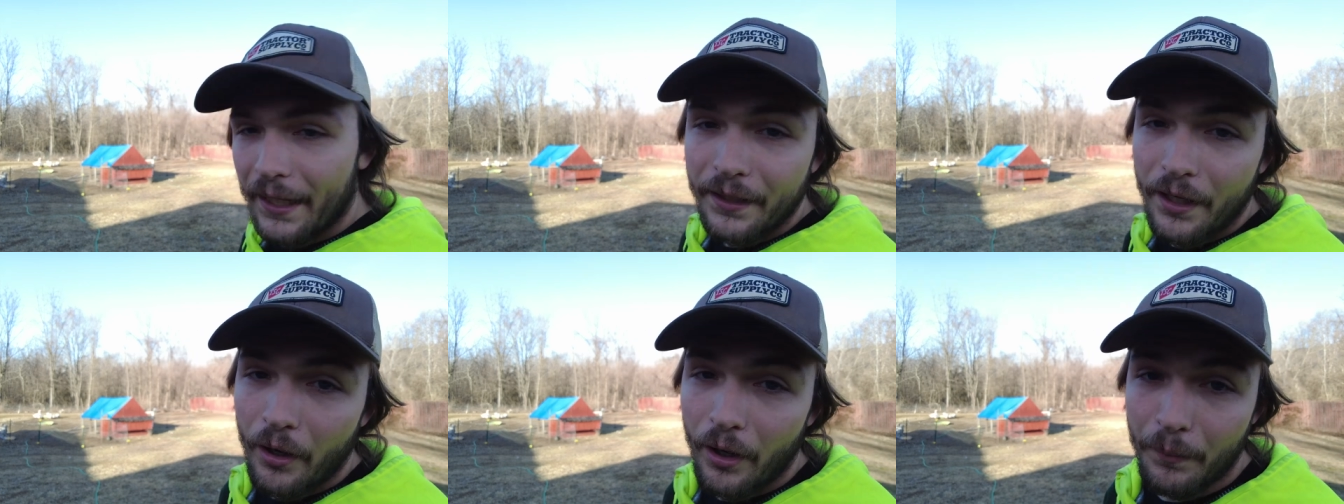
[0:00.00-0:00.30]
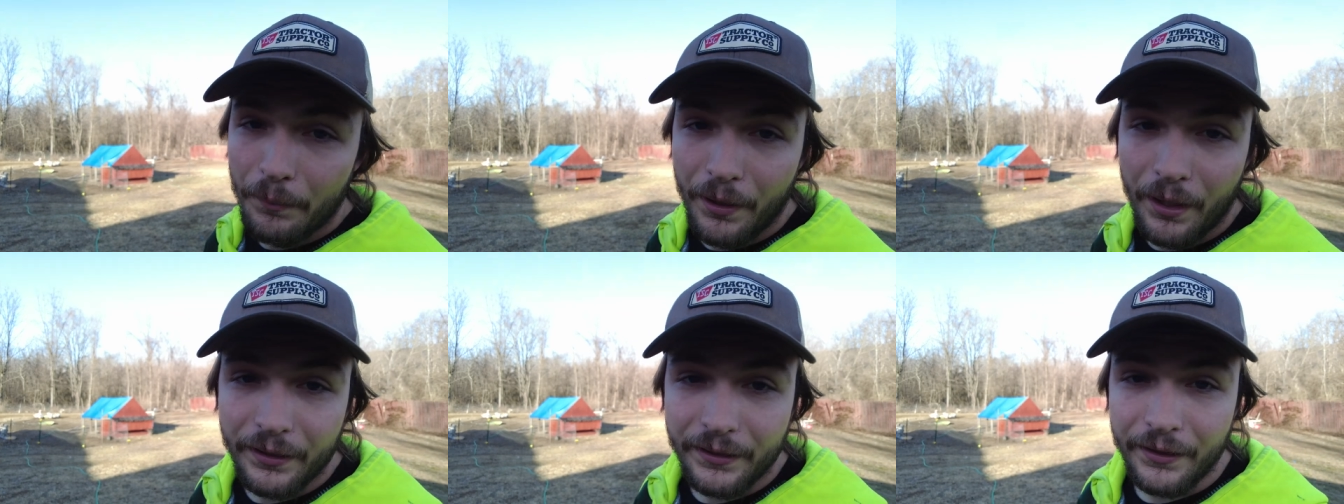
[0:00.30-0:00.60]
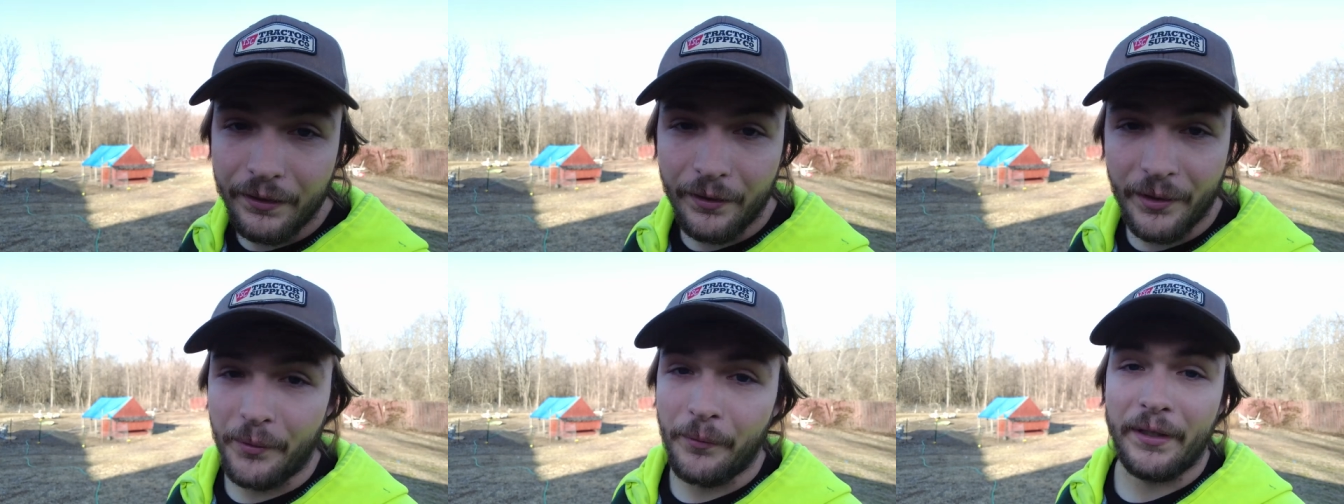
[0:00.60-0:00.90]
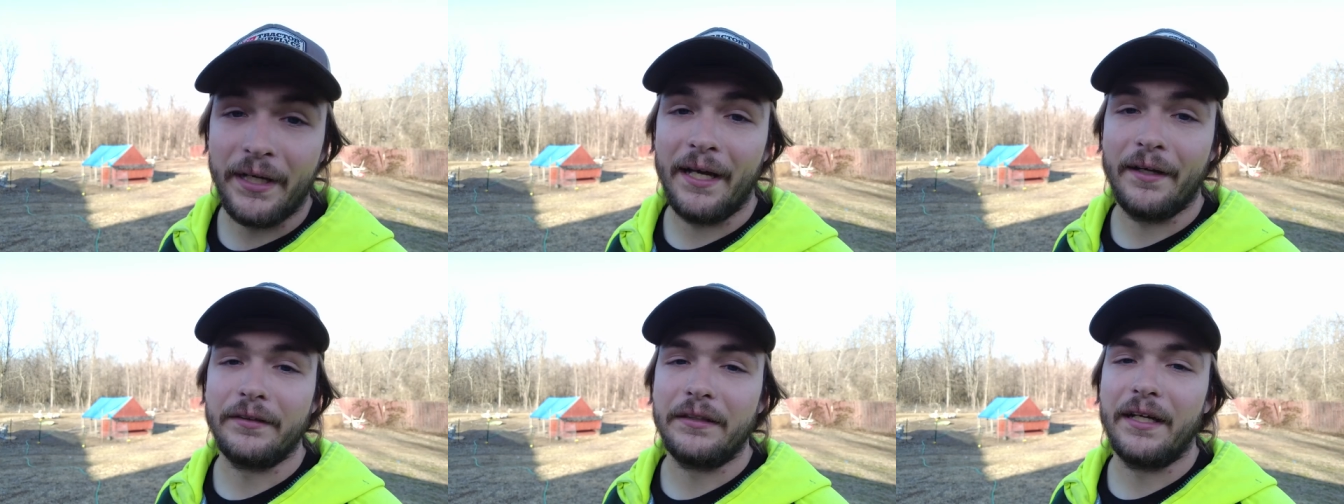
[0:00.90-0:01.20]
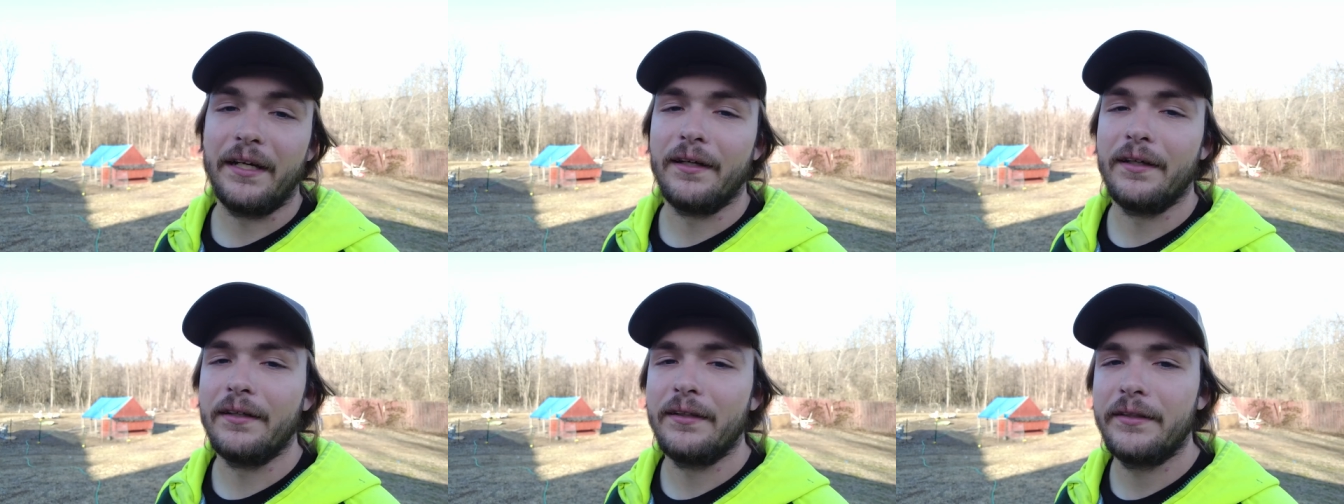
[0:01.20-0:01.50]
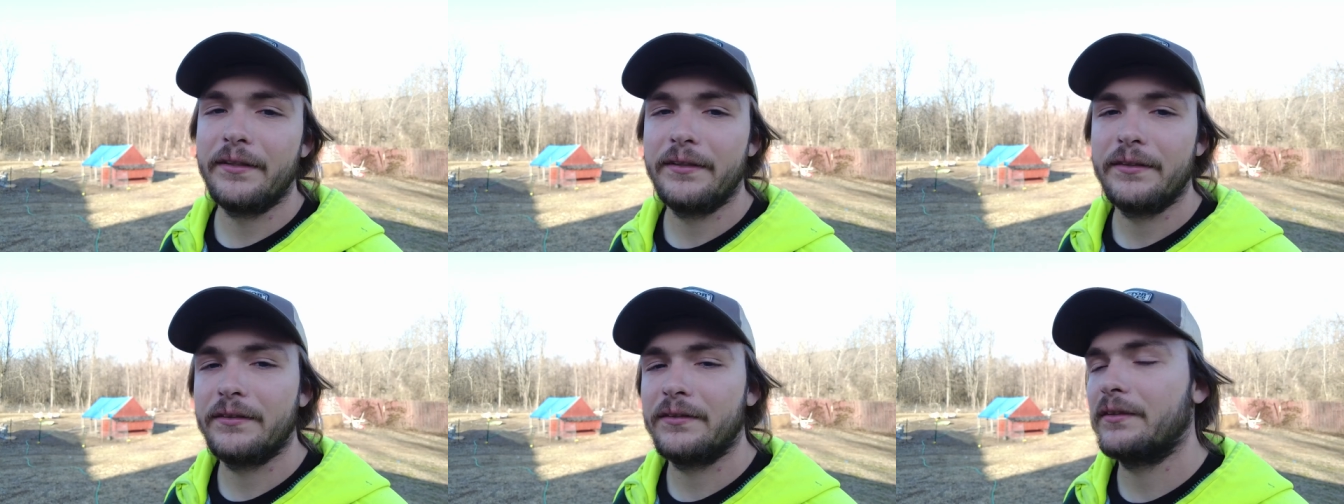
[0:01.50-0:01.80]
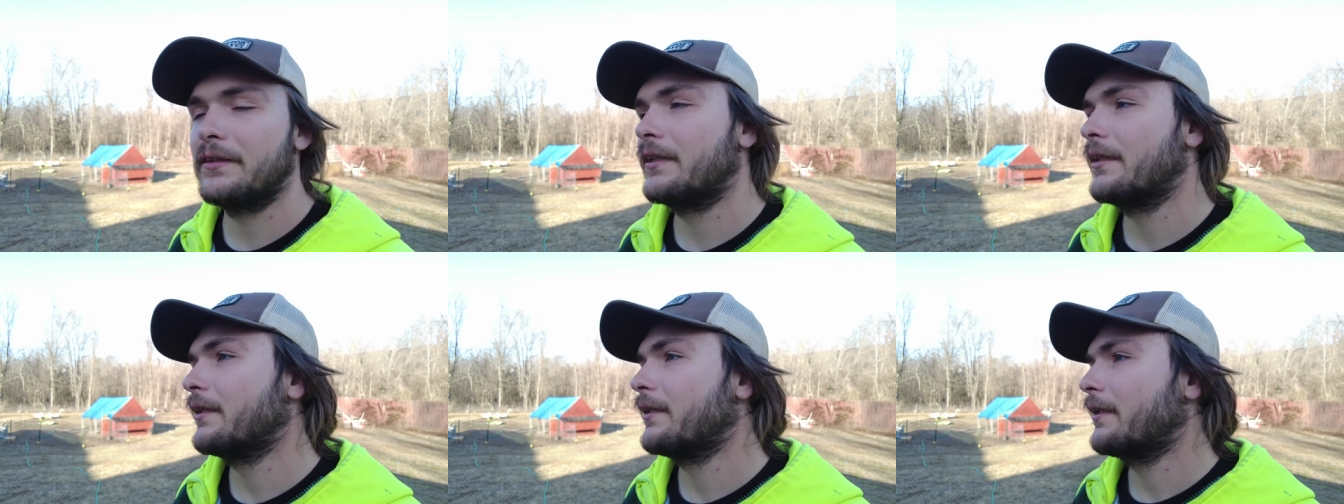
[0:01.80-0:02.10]
I know I'm not the only one out there.
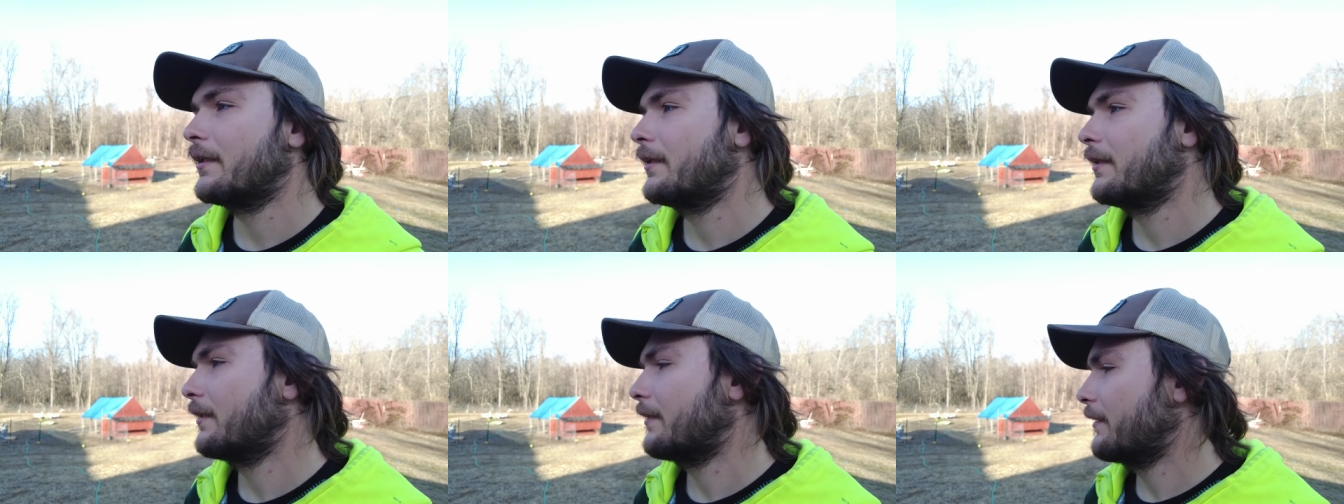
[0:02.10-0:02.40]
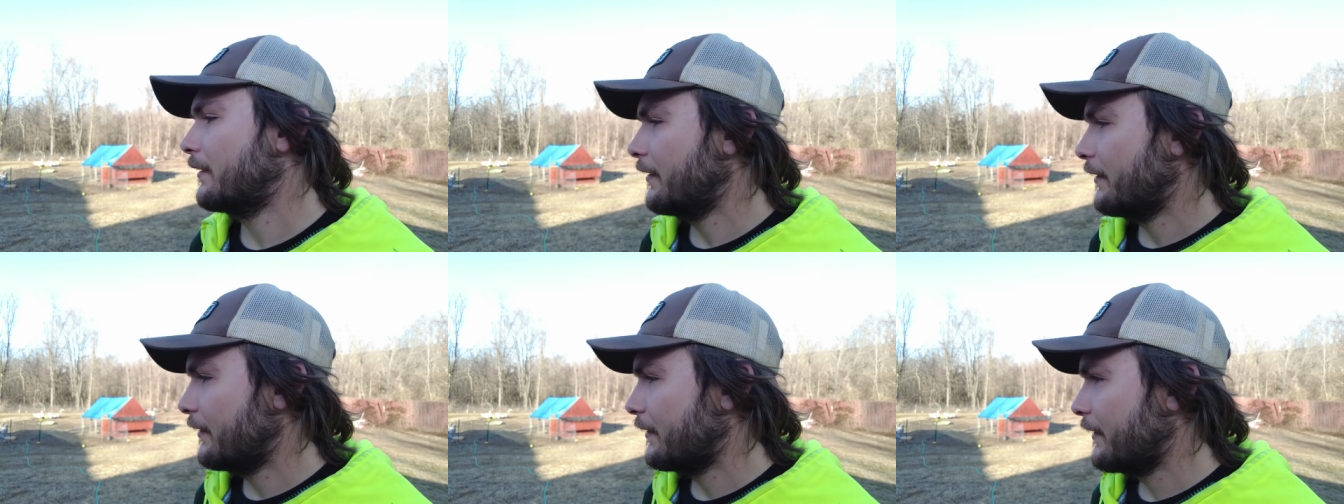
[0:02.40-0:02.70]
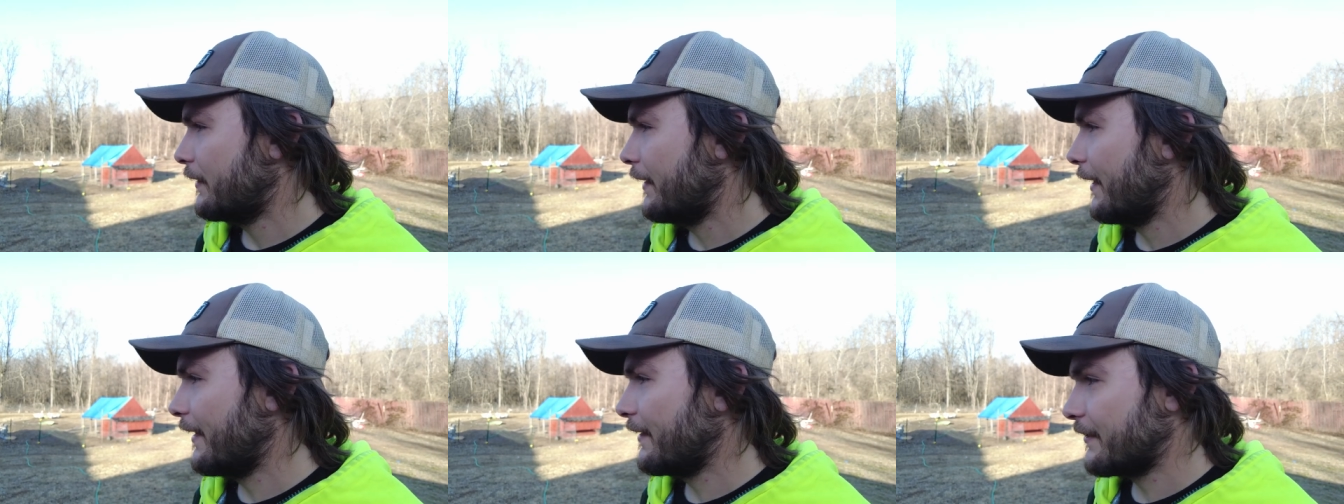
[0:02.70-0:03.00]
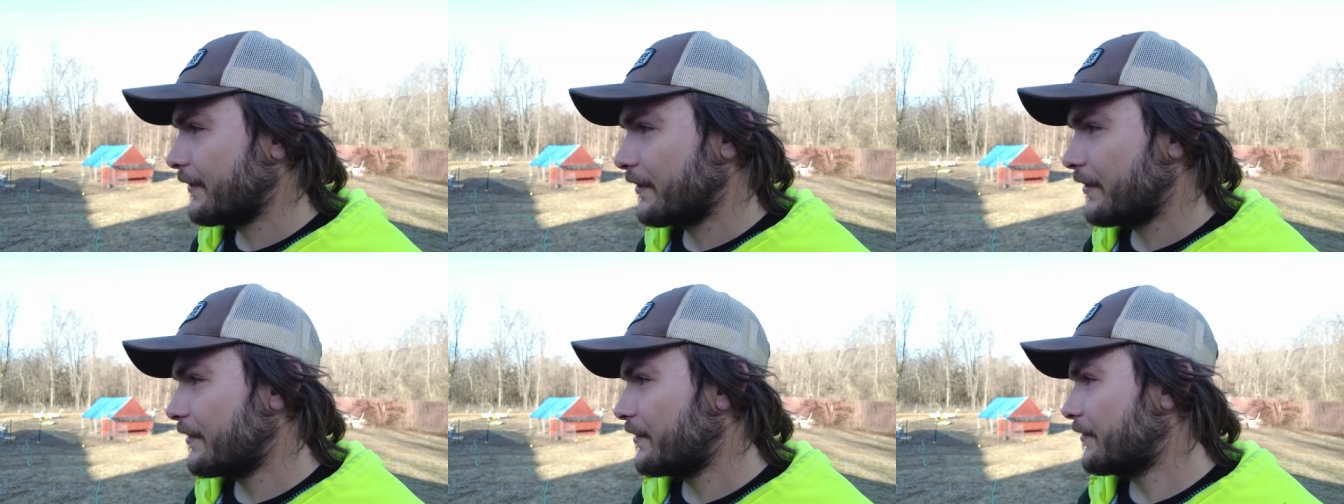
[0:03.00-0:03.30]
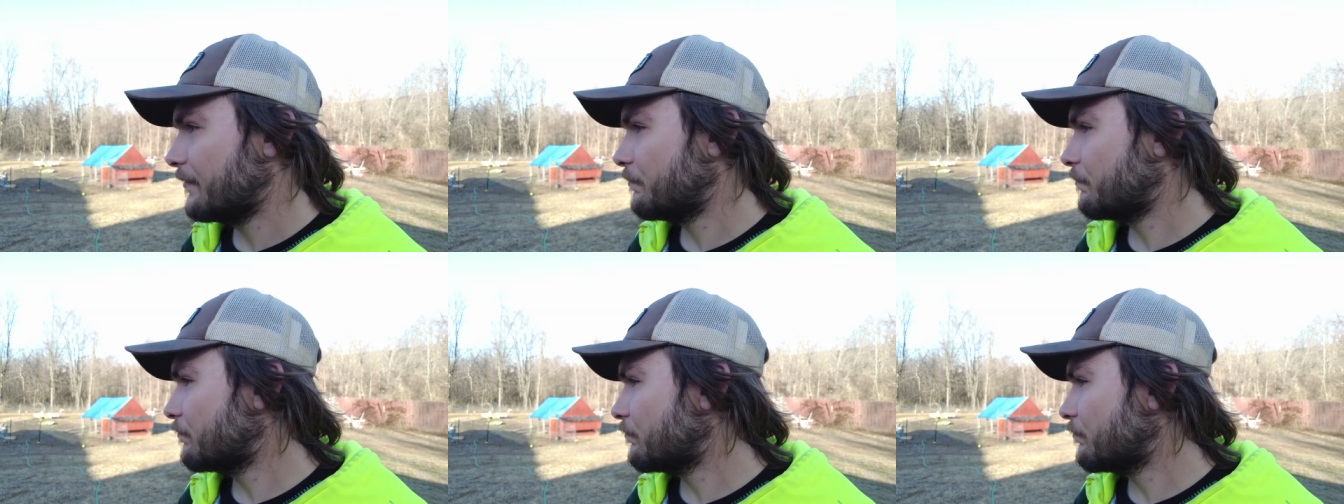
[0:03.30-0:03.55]
It's